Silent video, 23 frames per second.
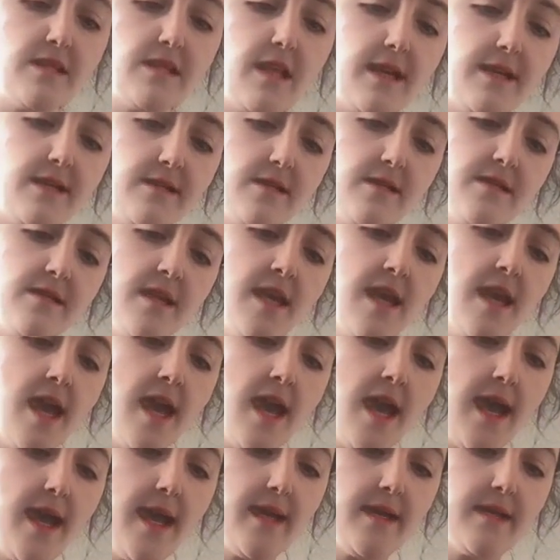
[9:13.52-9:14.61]
slices,
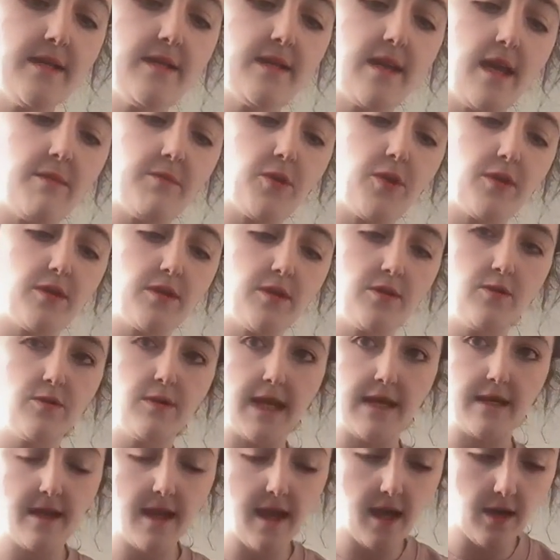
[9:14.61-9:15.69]
and I'm going to do
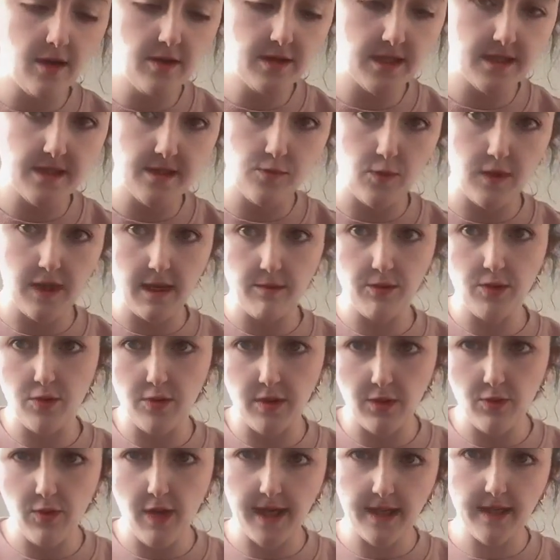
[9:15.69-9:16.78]
that now. This is what I'm
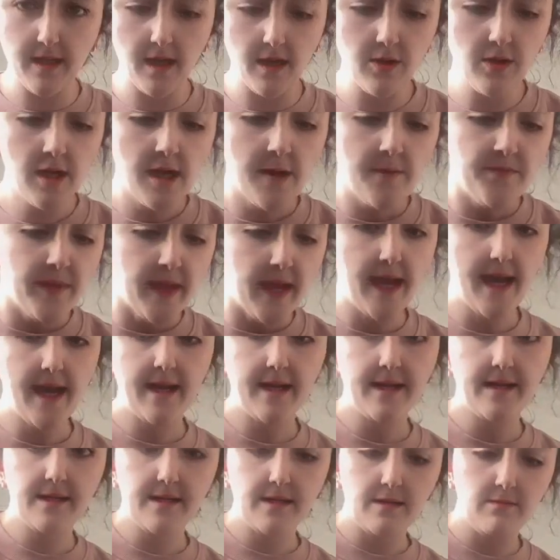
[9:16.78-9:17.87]
doing right now,
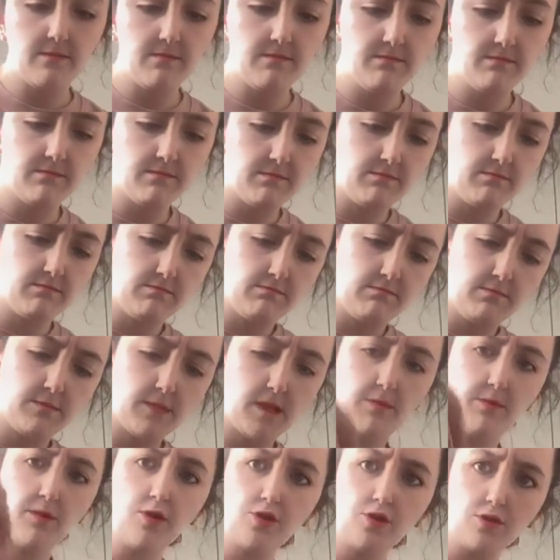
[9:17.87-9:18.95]
and
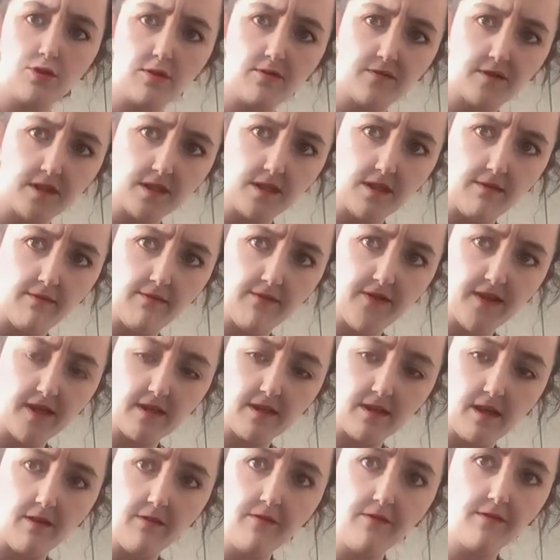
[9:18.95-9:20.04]
I'm not sure if this is thin
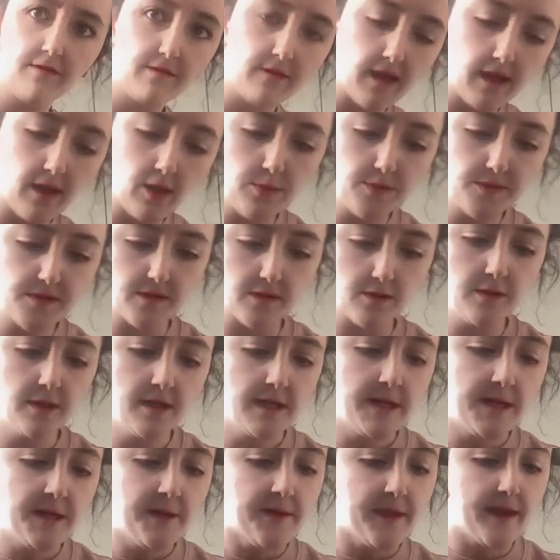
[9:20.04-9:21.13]
enough. I hope so.
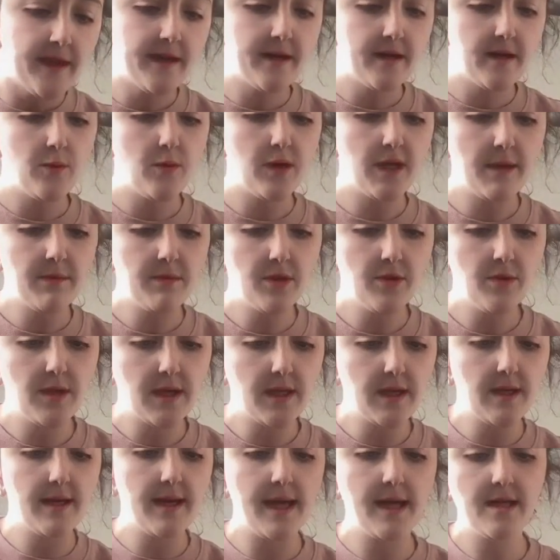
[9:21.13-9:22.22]
What I'm
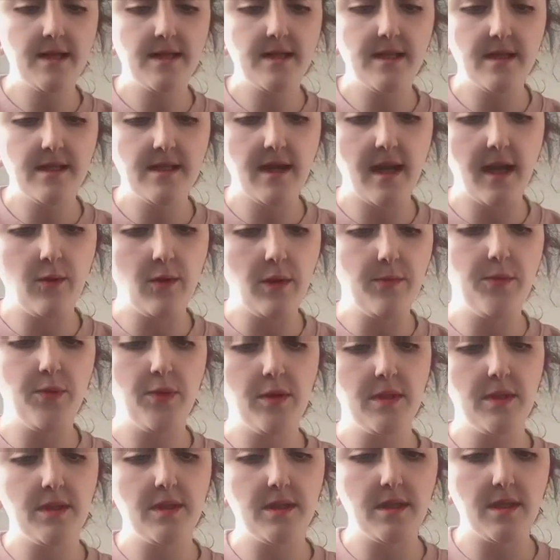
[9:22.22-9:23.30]
doing next is I will put
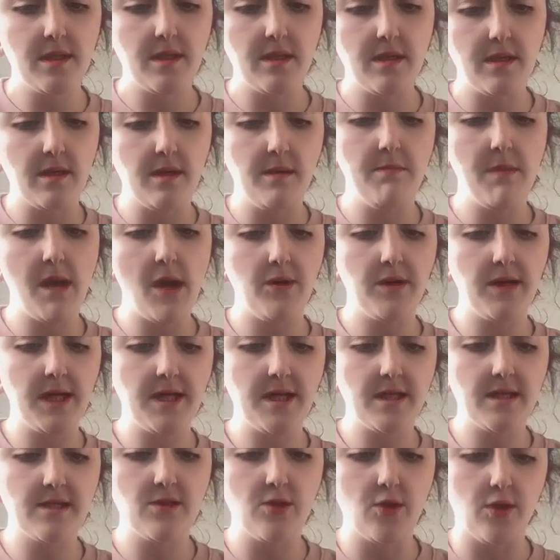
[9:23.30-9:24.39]
the
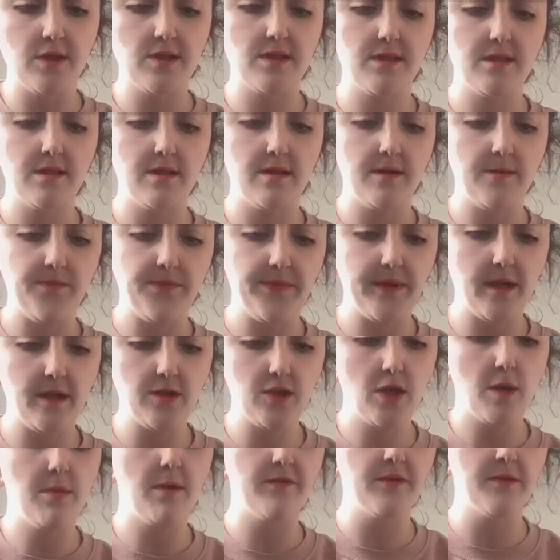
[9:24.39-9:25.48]
marinating sauce on
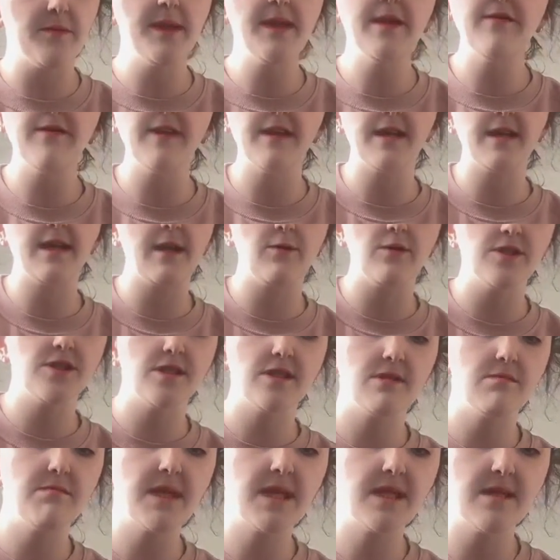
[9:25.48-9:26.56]
top of the beef, and then I will
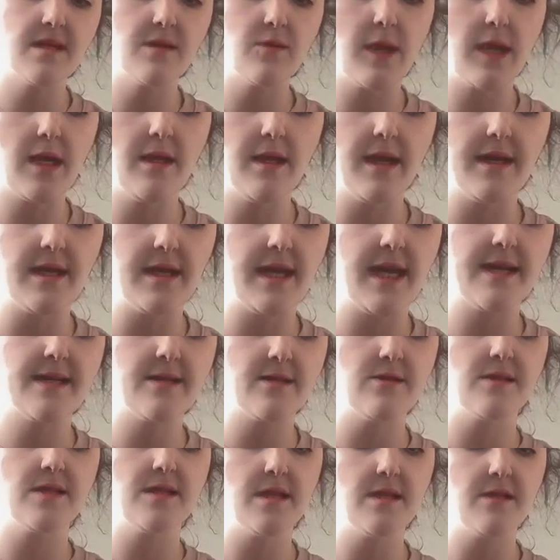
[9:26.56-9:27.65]
just mix it well, and it has
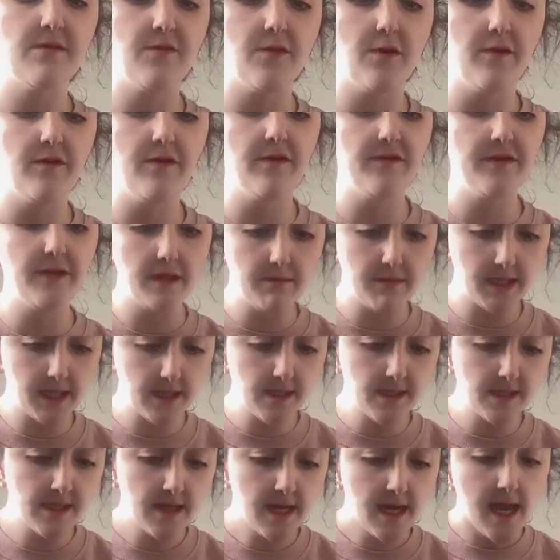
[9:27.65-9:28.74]
to sit for 15
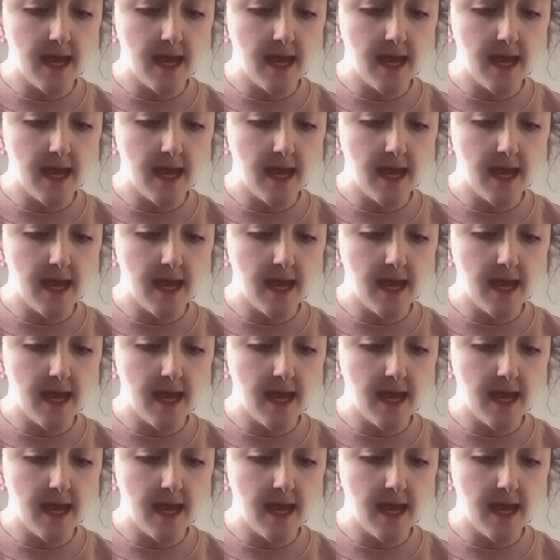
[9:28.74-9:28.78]
minutes,